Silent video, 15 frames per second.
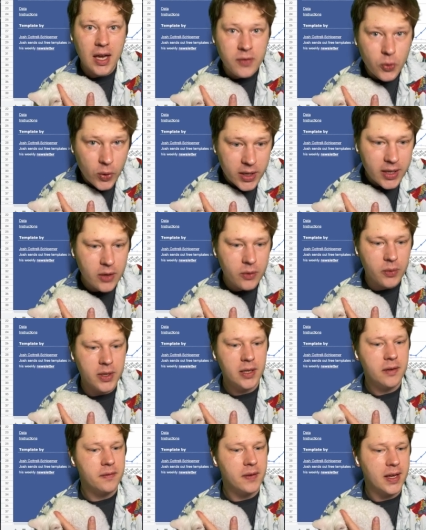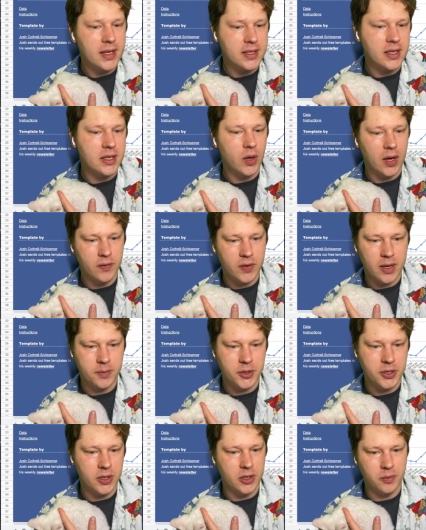If you want to get really fancy, you have the
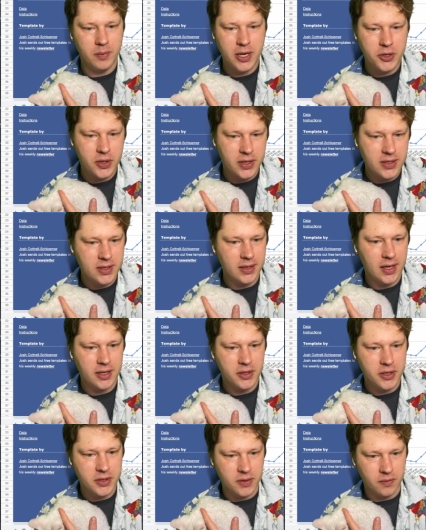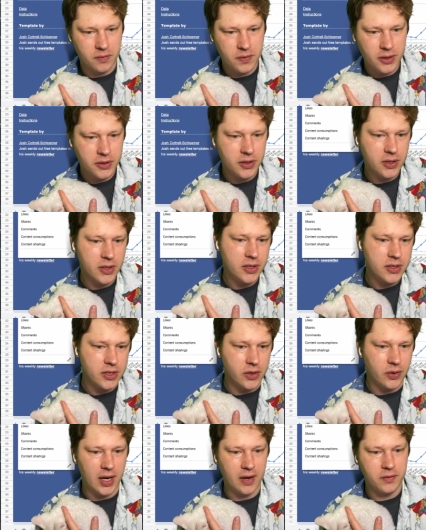option to do metric selectors and filters.
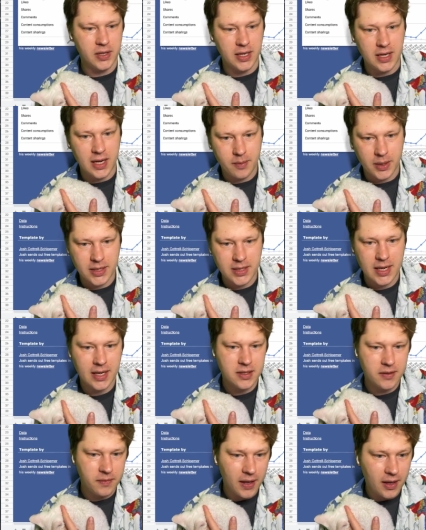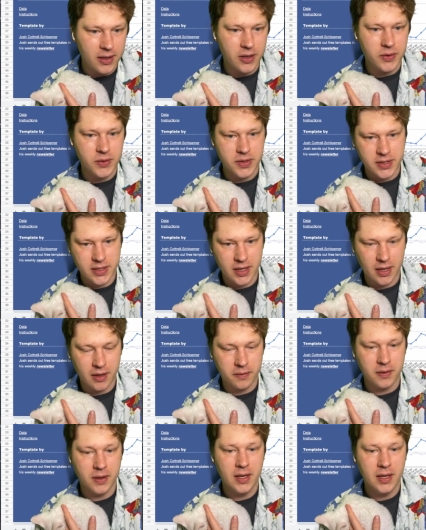You can have dynamic text values and stuff.